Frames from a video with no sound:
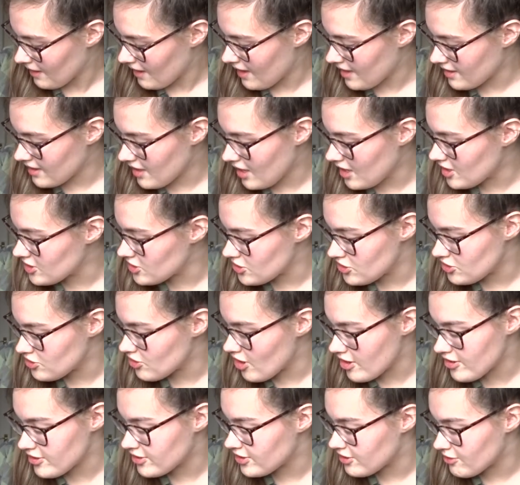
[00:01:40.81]
I can't
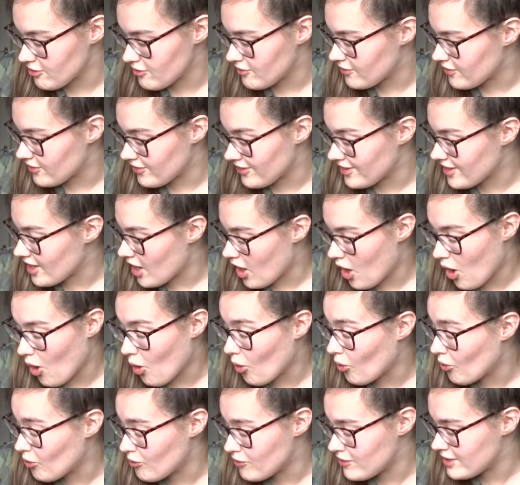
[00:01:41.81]
stroke you for the
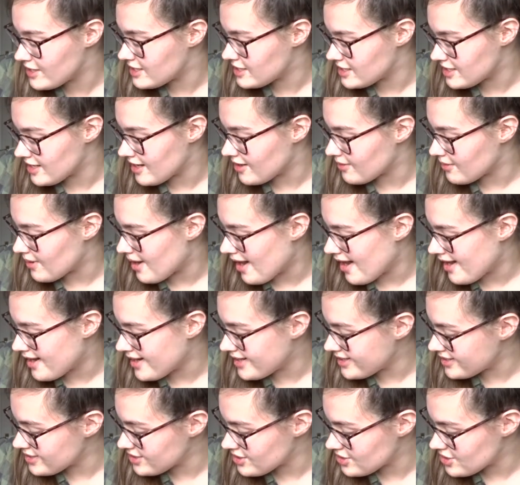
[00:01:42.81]
whole video,
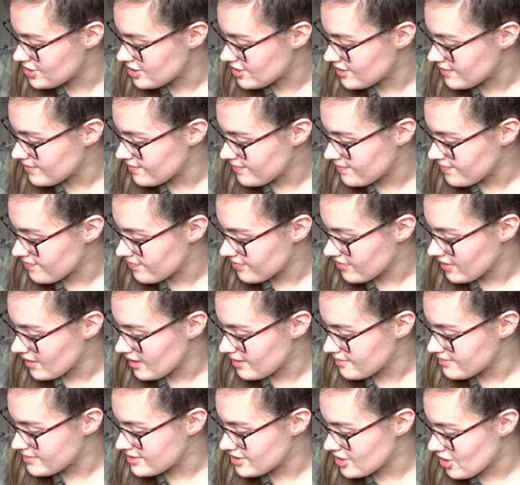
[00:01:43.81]
Arch.
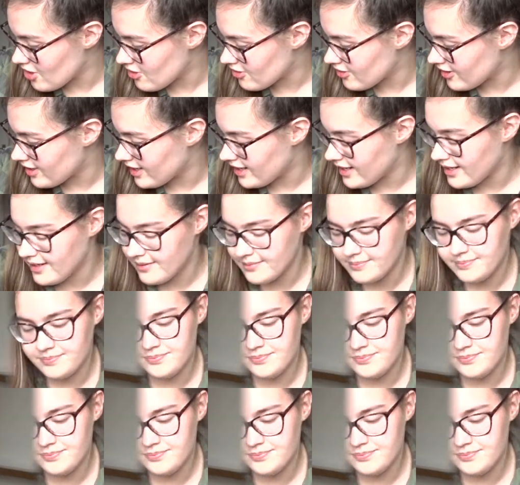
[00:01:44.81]
I'm sorry.